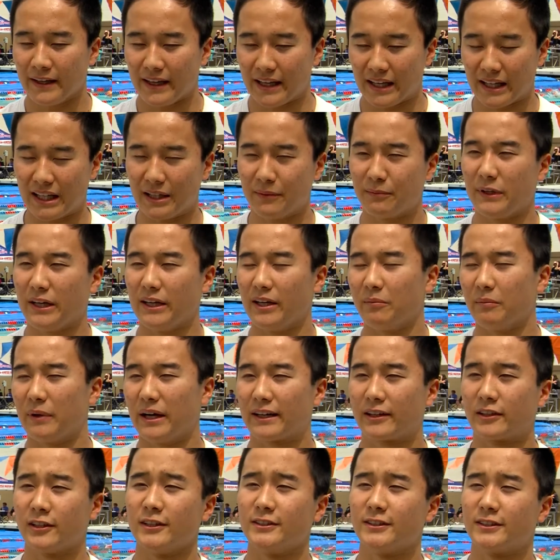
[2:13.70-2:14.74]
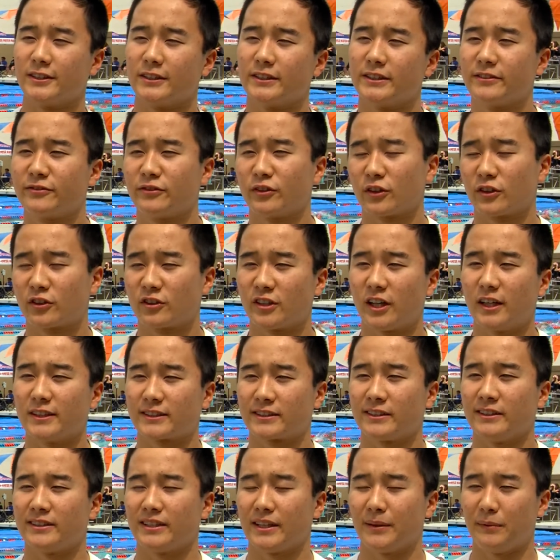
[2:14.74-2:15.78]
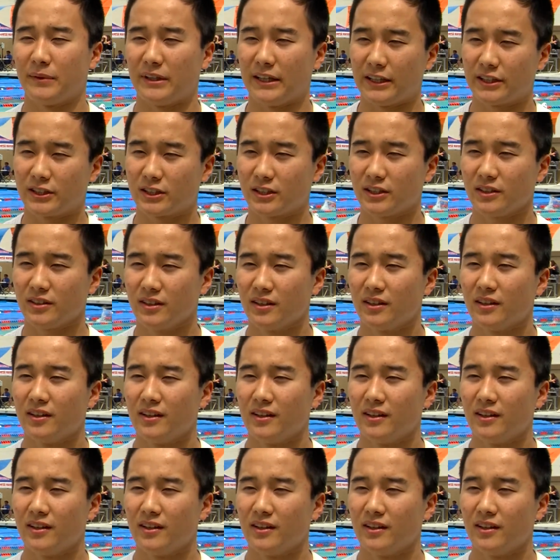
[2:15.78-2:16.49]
eliminated my concerns for cross-contamination.